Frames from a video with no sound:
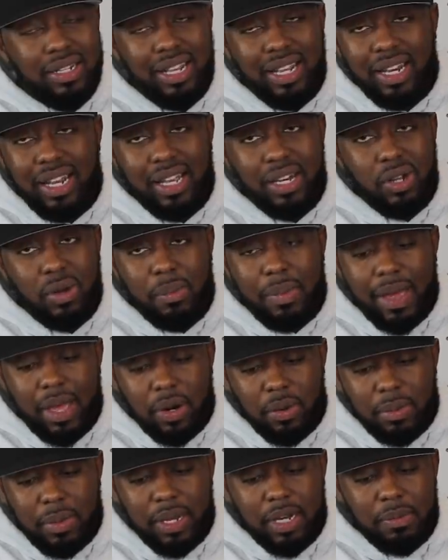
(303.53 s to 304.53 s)
Daylyt don't
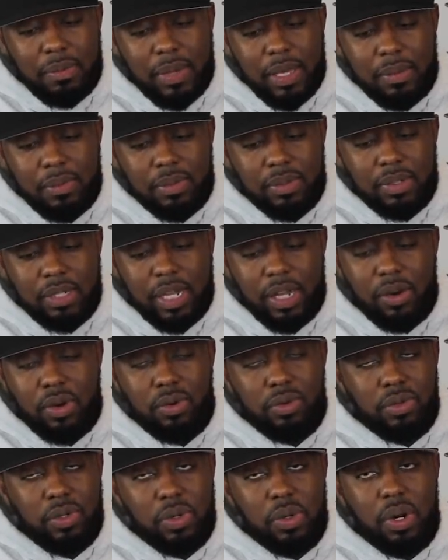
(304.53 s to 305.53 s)
battle many people. They,
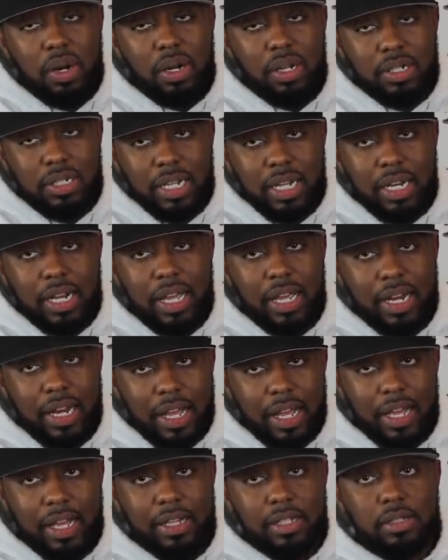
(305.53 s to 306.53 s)
on URL, Daylyt
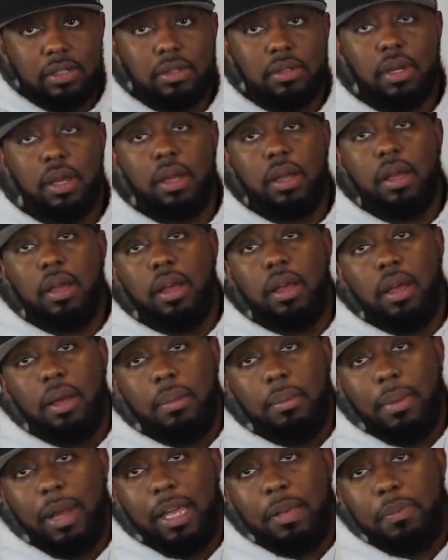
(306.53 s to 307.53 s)
has
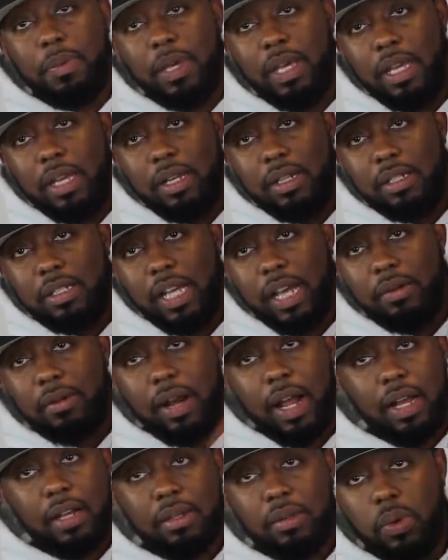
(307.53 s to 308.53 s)
Mike P, Tay
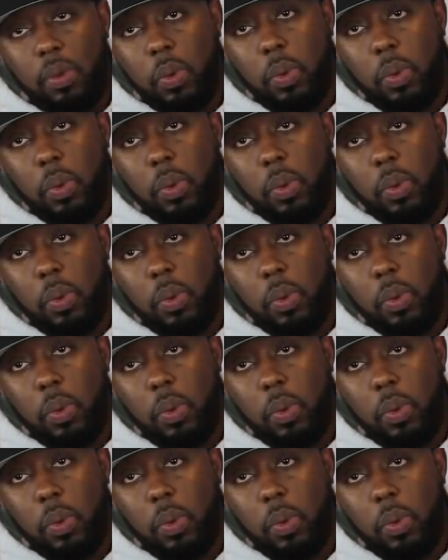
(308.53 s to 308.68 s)
Roc.